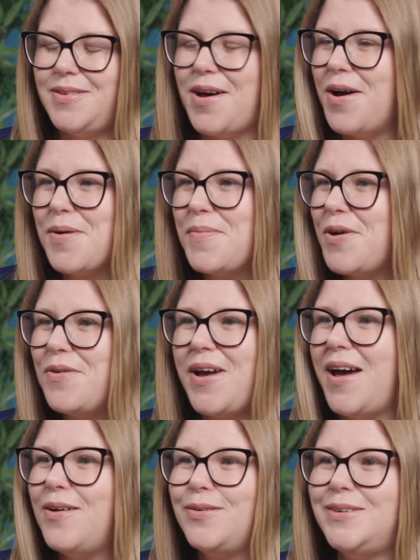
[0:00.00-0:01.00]
talk about
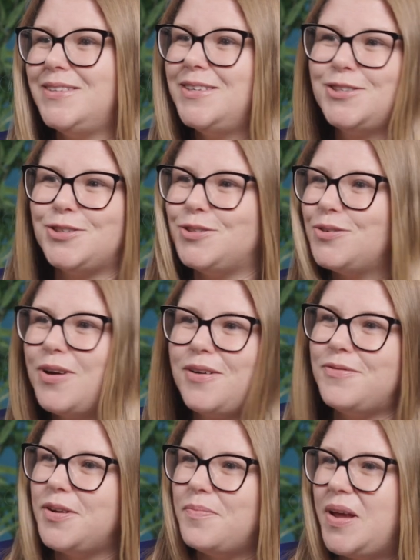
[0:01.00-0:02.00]
how decisions are
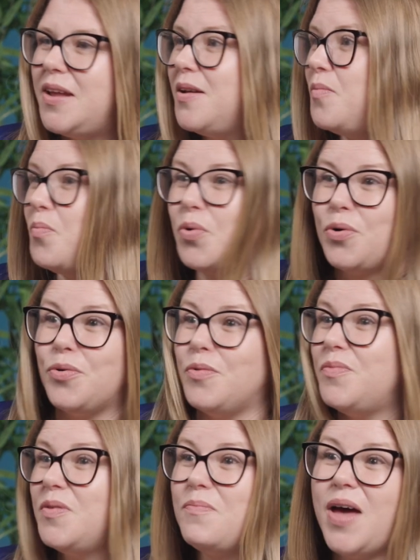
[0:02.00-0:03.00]
often made in
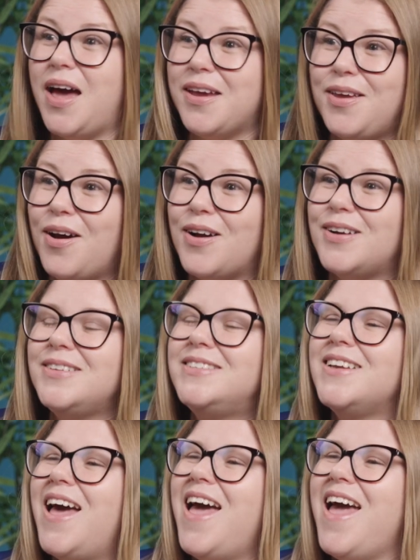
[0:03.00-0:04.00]
boardrooms and backyards.